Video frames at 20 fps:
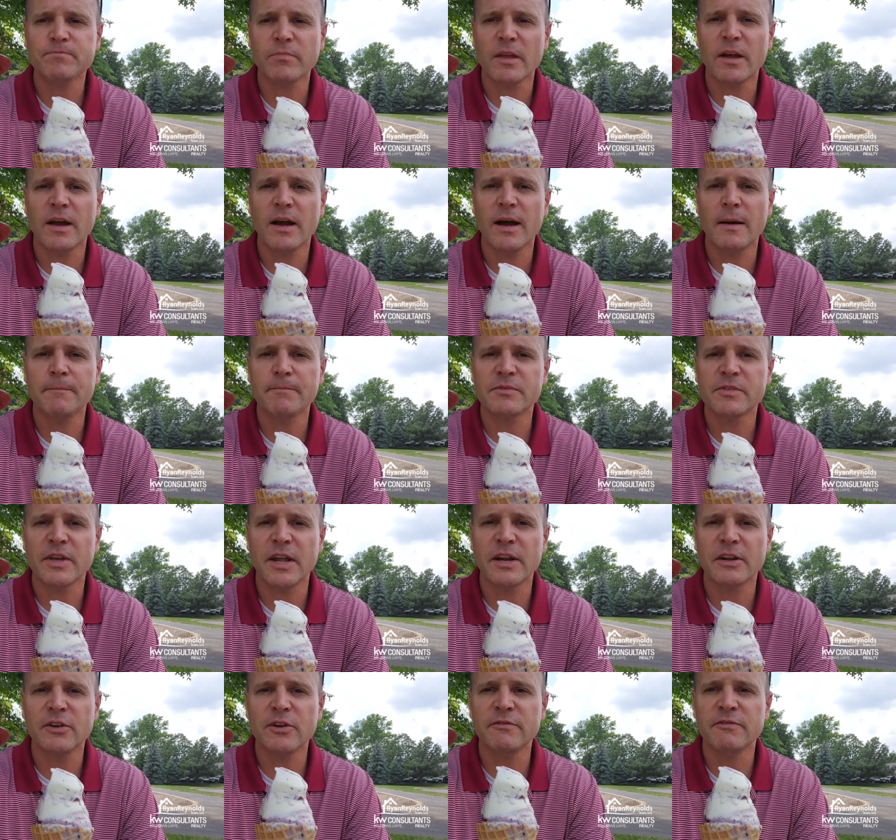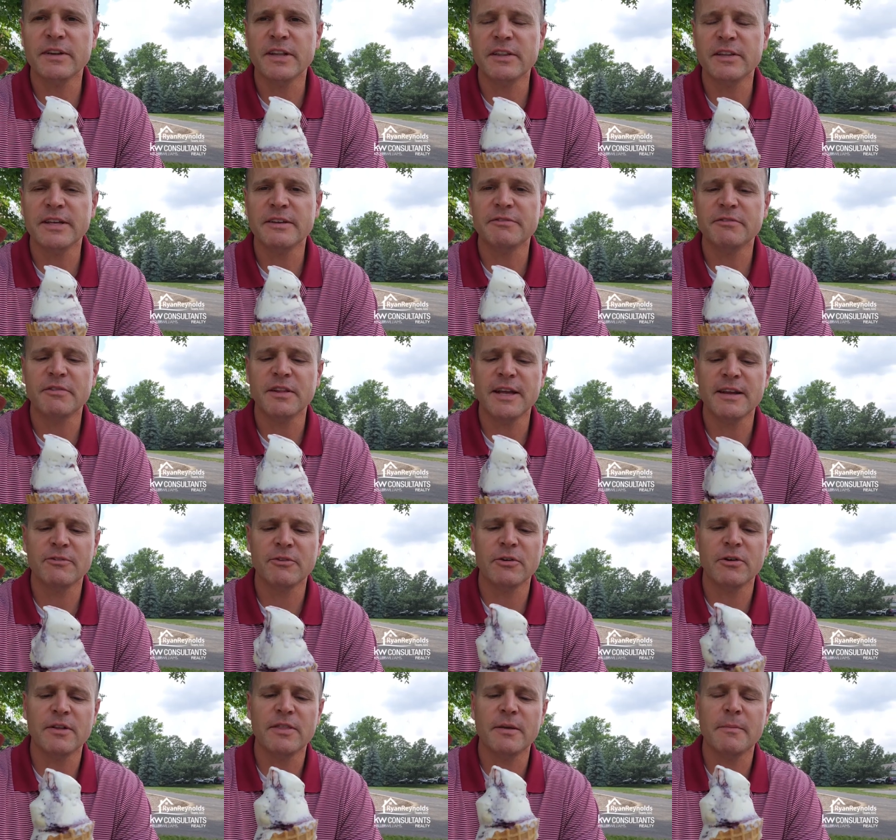Um, it's got a good vanilla
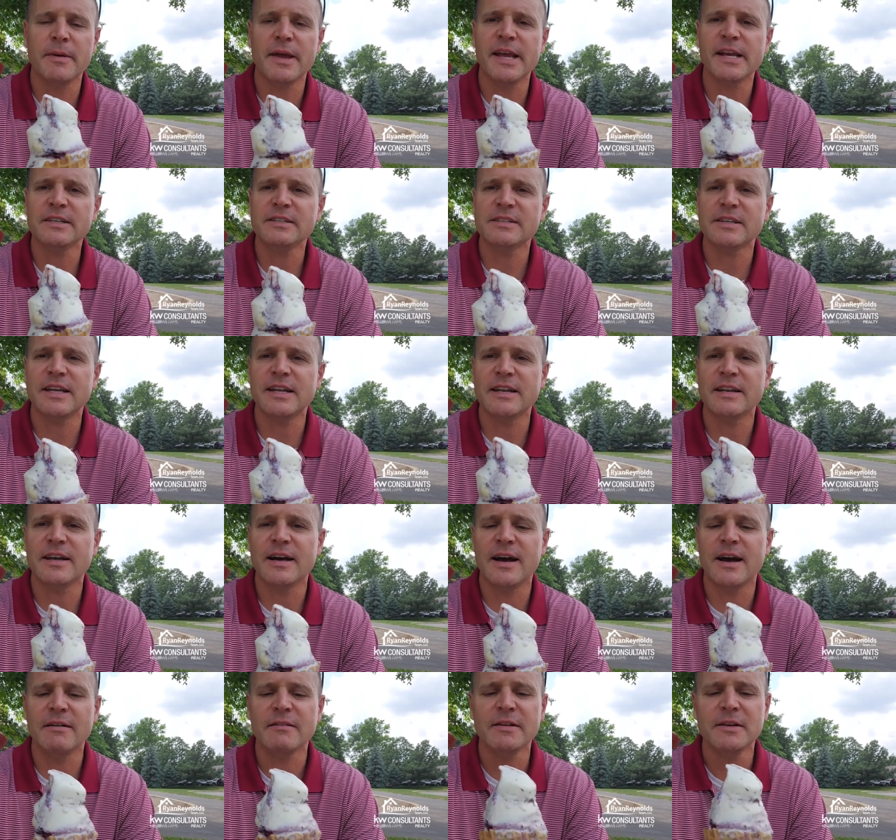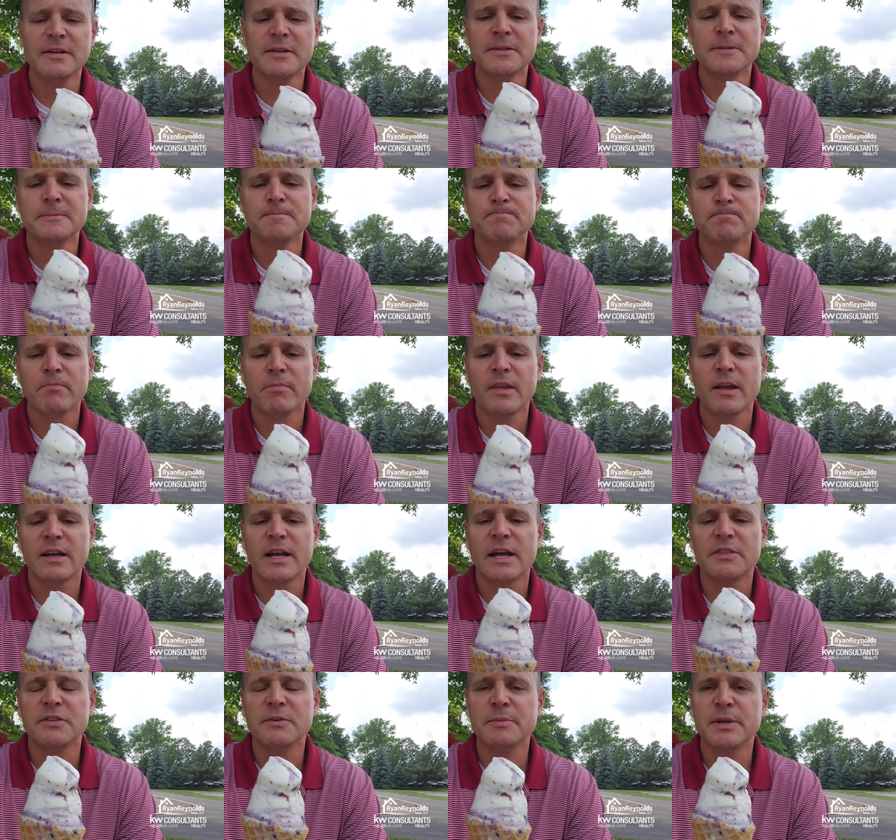flavor on the base and uh,
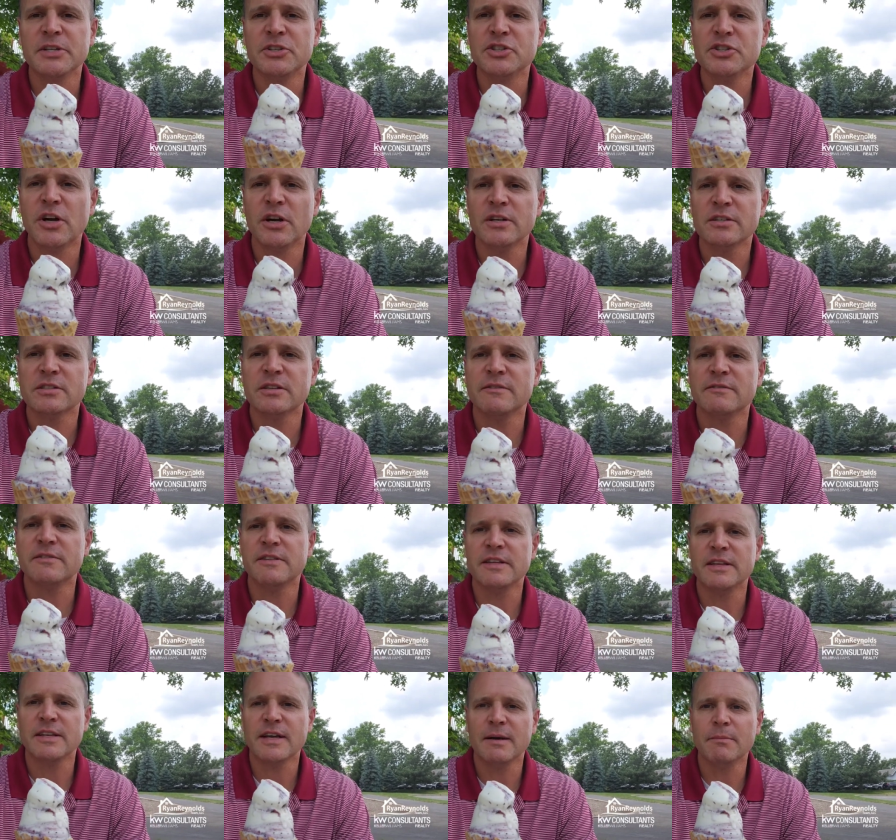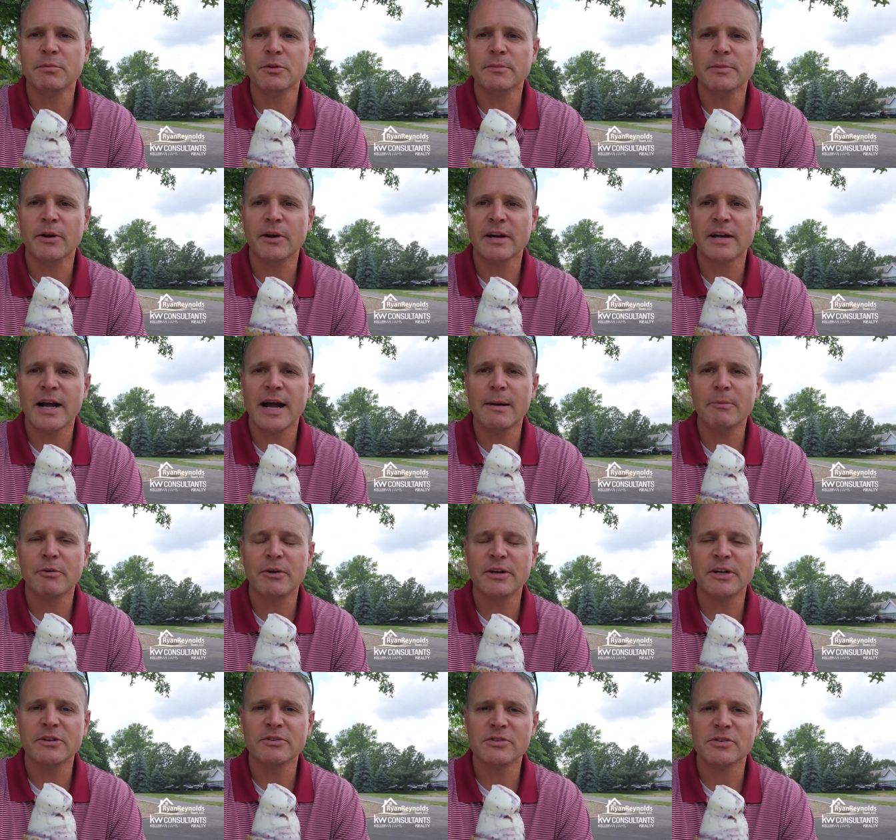got the big chunks of the uh, blueberry cobbler
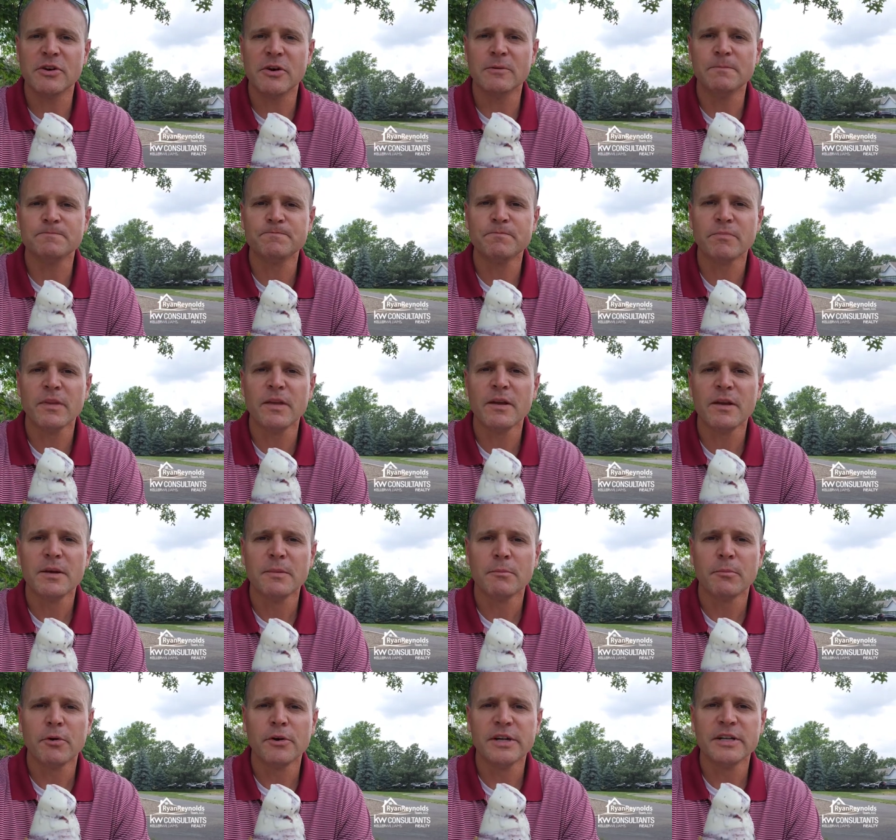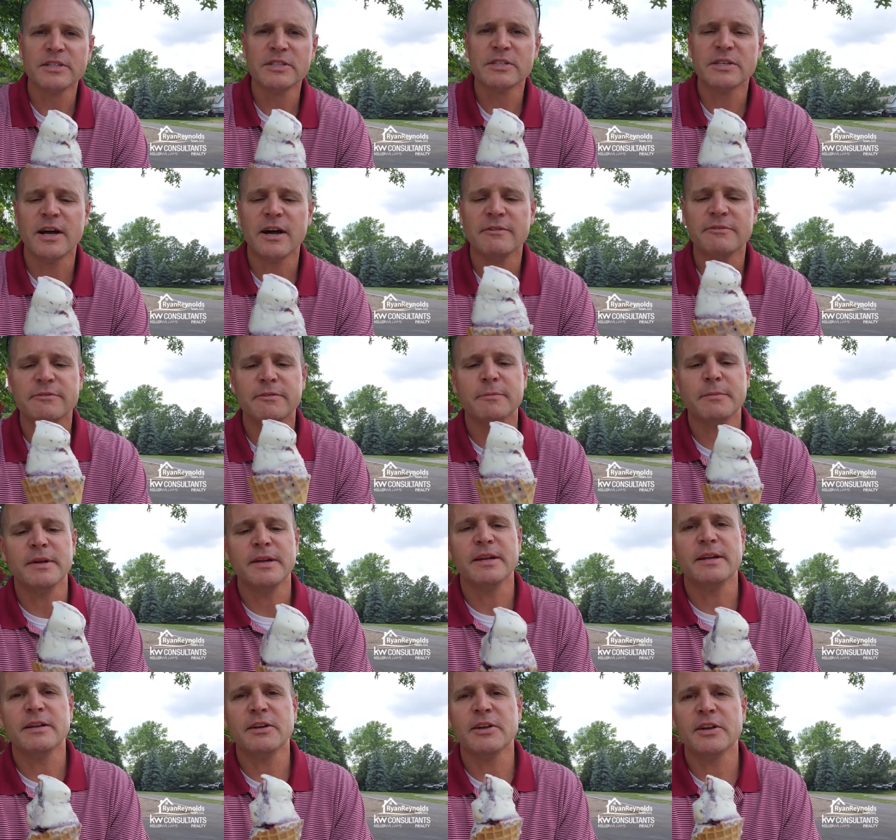in here. So pretty good stuff. I
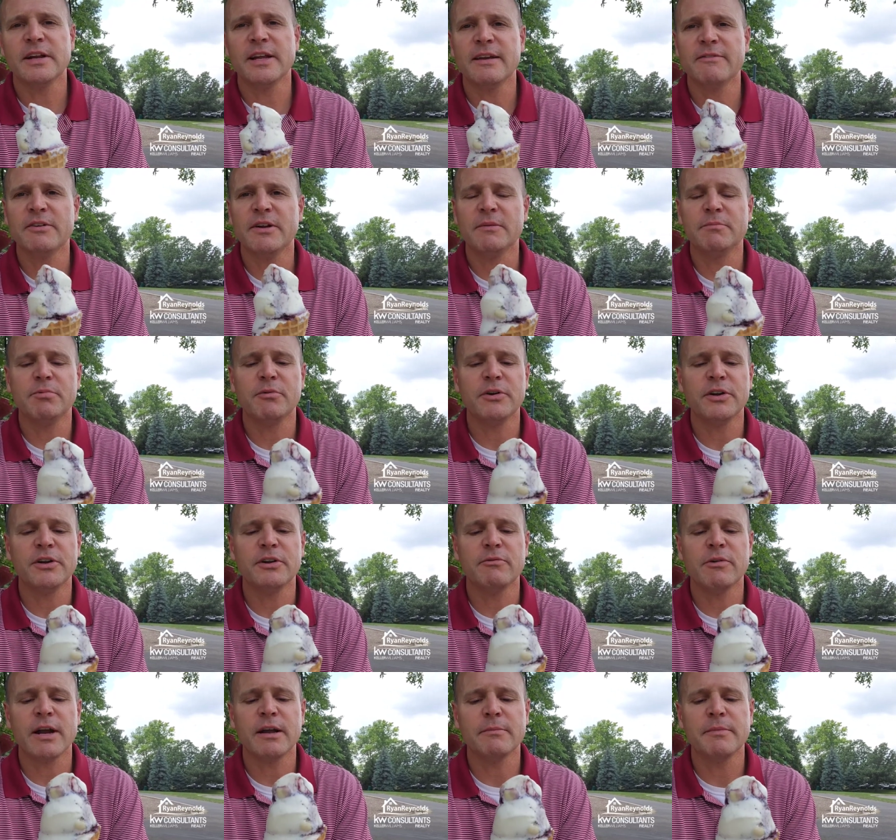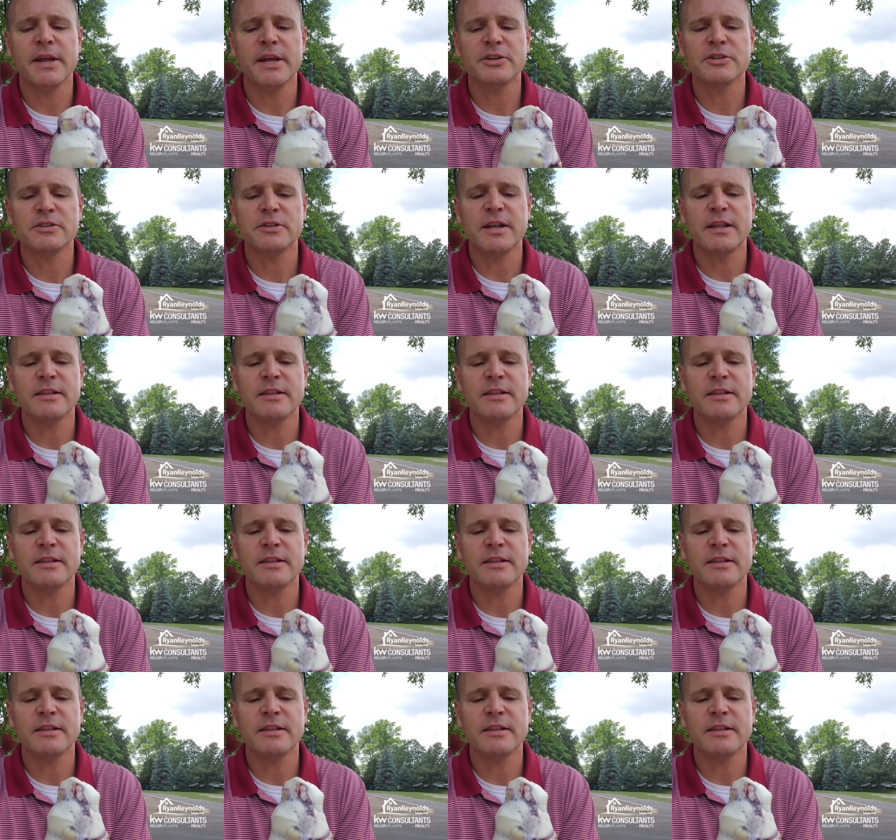mean, I'm gonna give it a pretty good recommendation, I